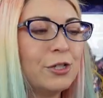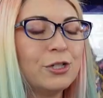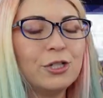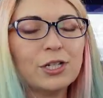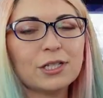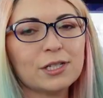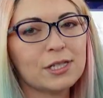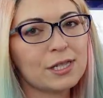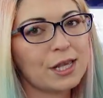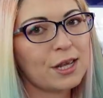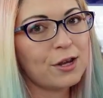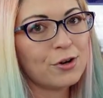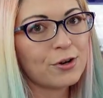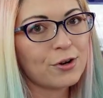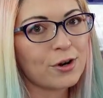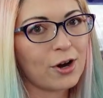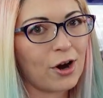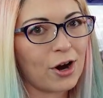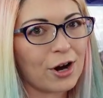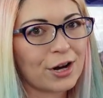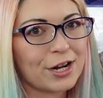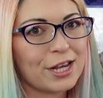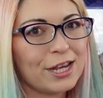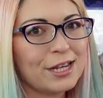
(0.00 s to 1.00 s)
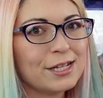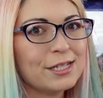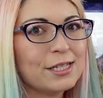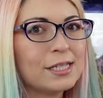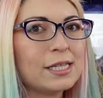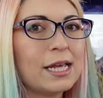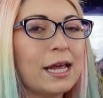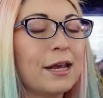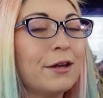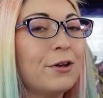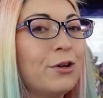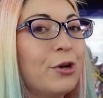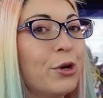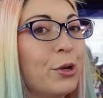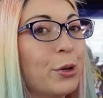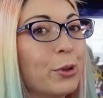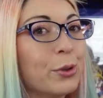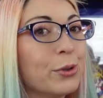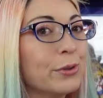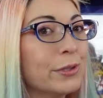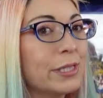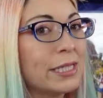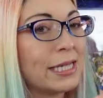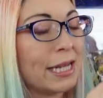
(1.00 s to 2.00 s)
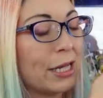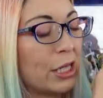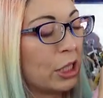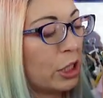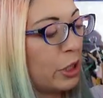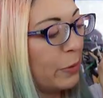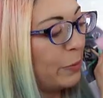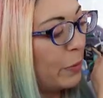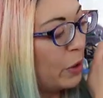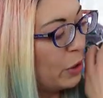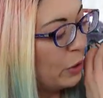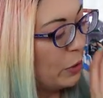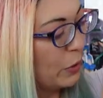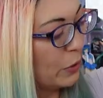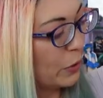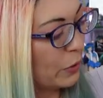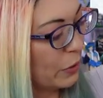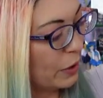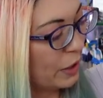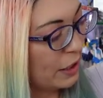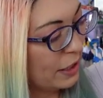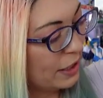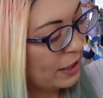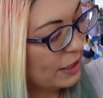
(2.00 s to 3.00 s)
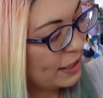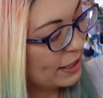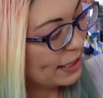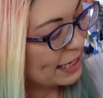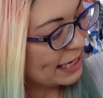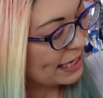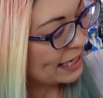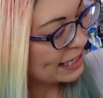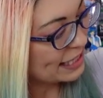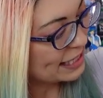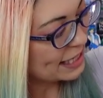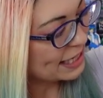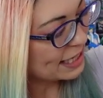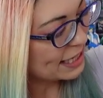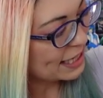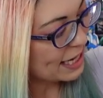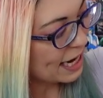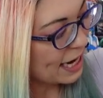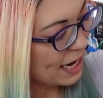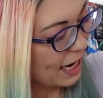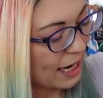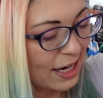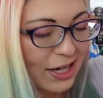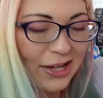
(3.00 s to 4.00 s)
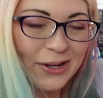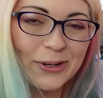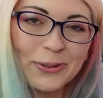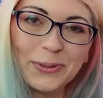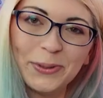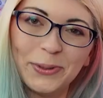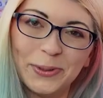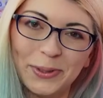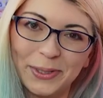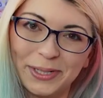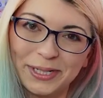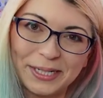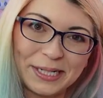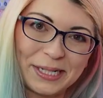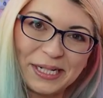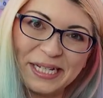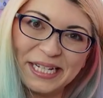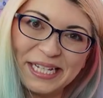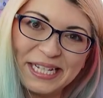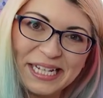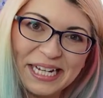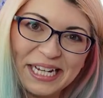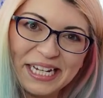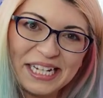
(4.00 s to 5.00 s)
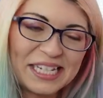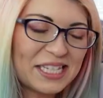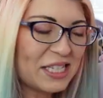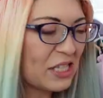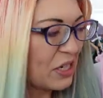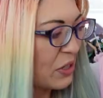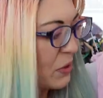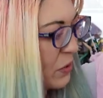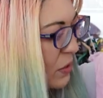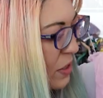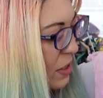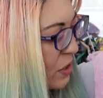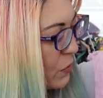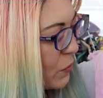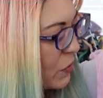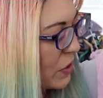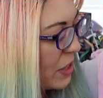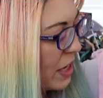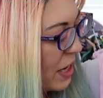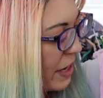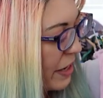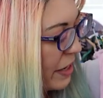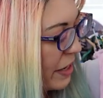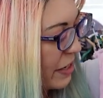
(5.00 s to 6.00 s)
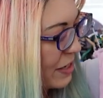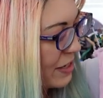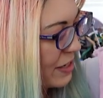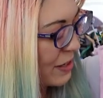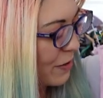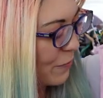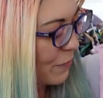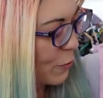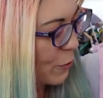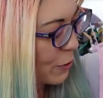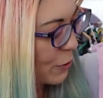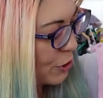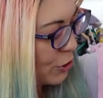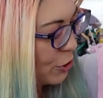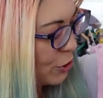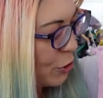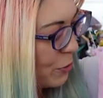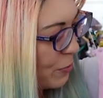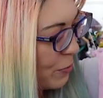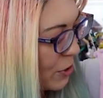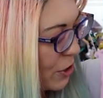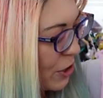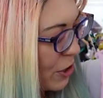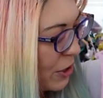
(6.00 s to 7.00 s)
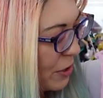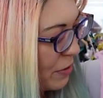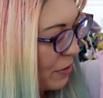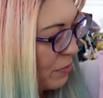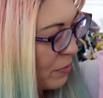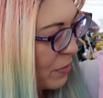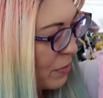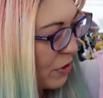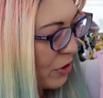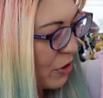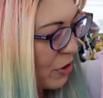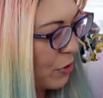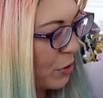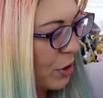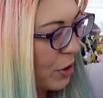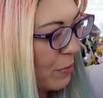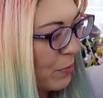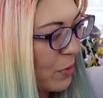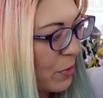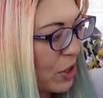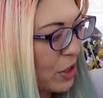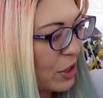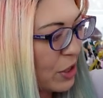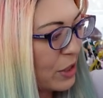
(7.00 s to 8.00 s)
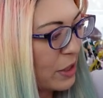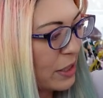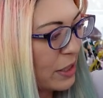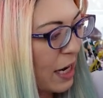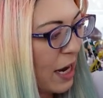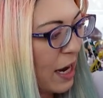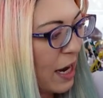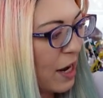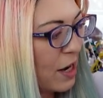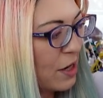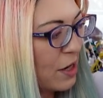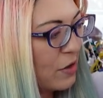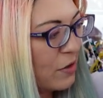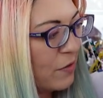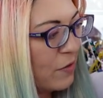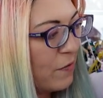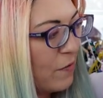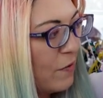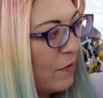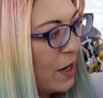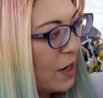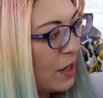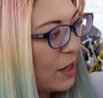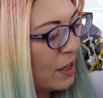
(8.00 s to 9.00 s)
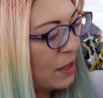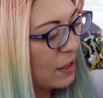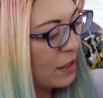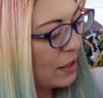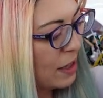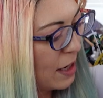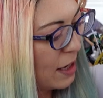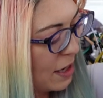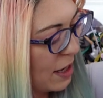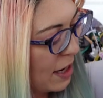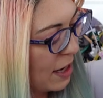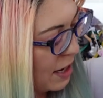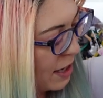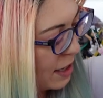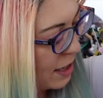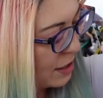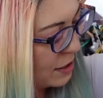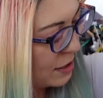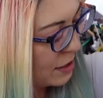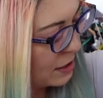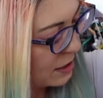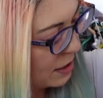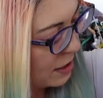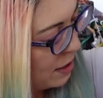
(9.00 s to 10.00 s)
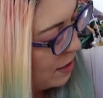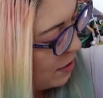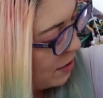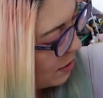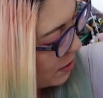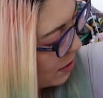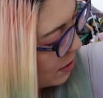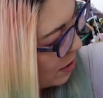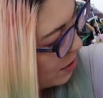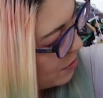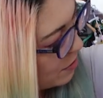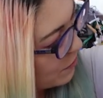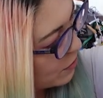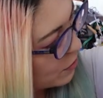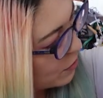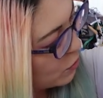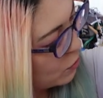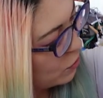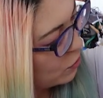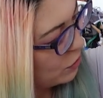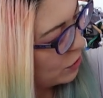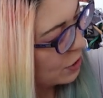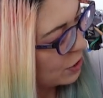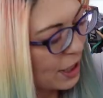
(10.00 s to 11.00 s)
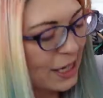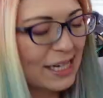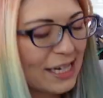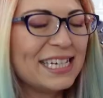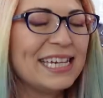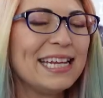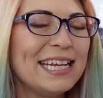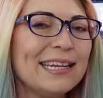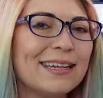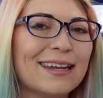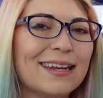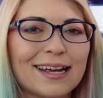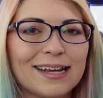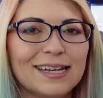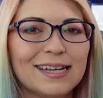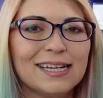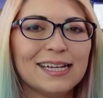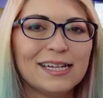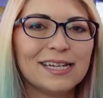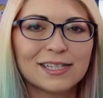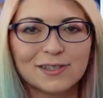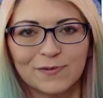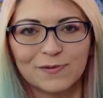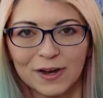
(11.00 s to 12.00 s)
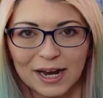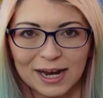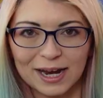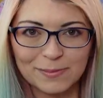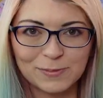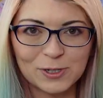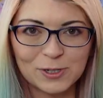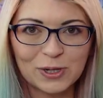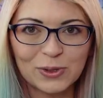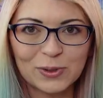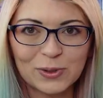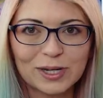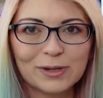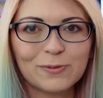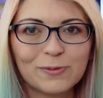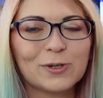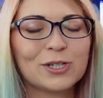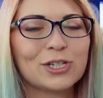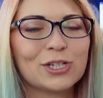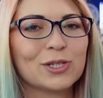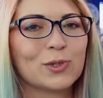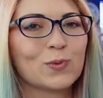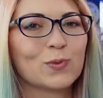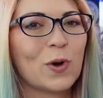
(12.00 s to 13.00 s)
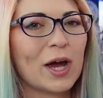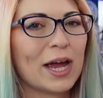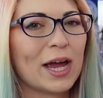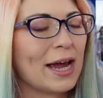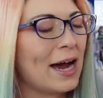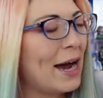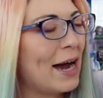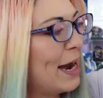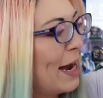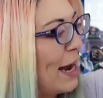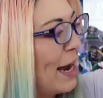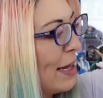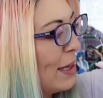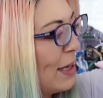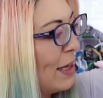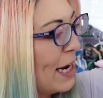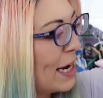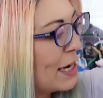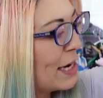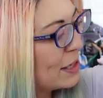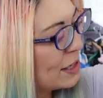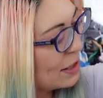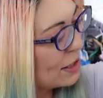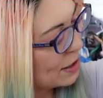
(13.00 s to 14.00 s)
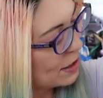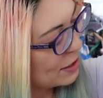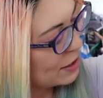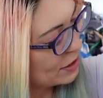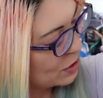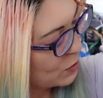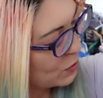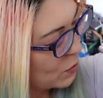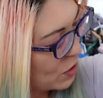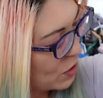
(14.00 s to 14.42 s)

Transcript: just the inner guardians and no Sailor Moon. Isn't that cool? So this one has, of course, Jupiter, Mercury, Mars, and Venus, and it has kind of a cool 1990s vibe to it, which is why I liked this